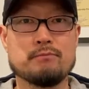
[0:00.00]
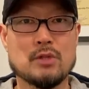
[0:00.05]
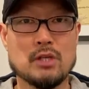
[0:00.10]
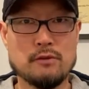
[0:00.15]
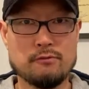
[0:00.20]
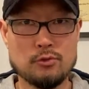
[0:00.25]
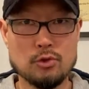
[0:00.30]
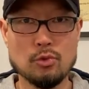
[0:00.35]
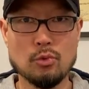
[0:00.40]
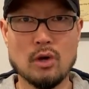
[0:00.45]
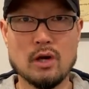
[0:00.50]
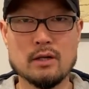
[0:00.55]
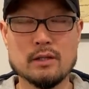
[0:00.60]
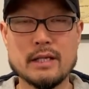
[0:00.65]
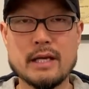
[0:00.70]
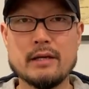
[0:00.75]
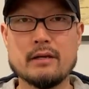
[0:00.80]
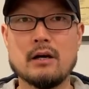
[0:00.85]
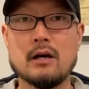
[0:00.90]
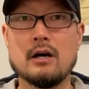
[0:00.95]
If you are
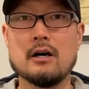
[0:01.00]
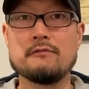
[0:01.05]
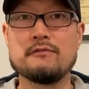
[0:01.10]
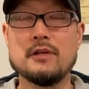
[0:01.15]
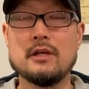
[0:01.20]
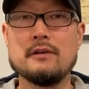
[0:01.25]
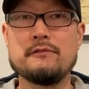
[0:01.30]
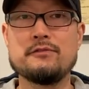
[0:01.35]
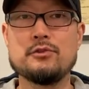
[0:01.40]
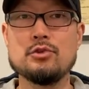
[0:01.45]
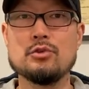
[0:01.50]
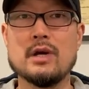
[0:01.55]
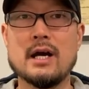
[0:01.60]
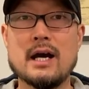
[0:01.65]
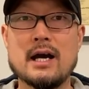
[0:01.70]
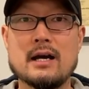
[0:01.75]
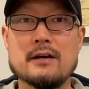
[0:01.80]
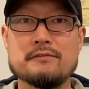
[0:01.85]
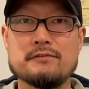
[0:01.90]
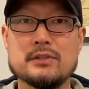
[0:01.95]
laid off, if you
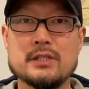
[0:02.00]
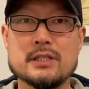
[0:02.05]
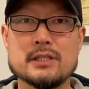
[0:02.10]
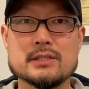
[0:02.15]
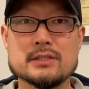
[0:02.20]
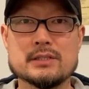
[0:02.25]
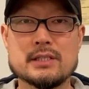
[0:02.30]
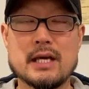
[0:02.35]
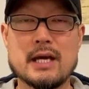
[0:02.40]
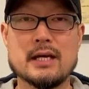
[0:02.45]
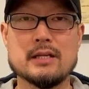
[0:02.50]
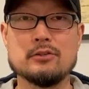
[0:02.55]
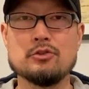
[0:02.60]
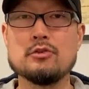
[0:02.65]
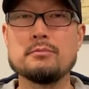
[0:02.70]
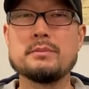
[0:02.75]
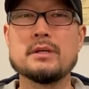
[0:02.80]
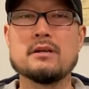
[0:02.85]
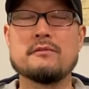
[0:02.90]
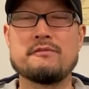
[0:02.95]
have things that
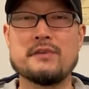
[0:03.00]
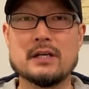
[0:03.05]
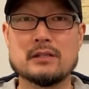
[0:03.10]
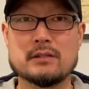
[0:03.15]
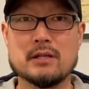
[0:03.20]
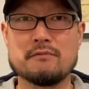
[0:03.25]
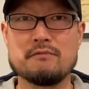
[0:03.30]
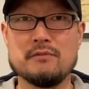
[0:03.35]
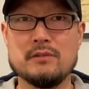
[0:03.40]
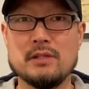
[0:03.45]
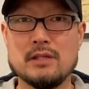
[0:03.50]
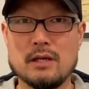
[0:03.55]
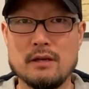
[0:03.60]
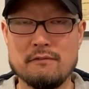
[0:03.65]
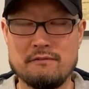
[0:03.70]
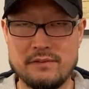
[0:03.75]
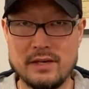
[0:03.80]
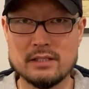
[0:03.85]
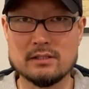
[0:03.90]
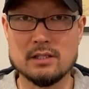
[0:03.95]
you've been
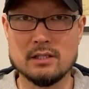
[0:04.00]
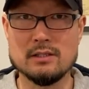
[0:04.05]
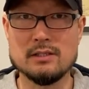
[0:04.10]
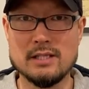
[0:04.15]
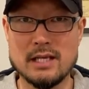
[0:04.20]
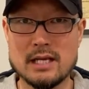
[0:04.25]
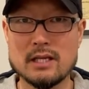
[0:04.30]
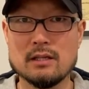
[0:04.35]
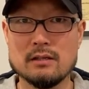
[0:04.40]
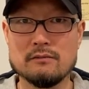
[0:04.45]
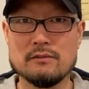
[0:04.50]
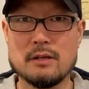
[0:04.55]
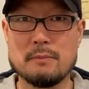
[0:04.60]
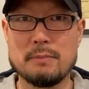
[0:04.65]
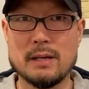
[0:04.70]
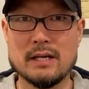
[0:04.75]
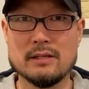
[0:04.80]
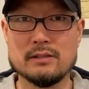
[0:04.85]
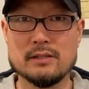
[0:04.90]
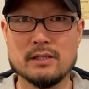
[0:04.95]
affected negatively
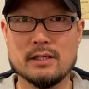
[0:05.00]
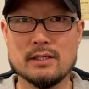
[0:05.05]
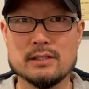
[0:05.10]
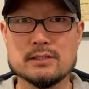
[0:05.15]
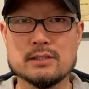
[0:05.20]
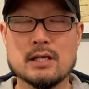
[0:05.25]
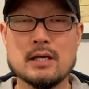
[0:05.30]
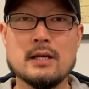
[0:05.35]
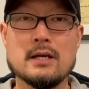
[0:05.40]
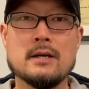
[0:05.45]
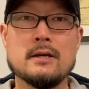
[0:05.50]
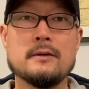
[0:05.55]
by this,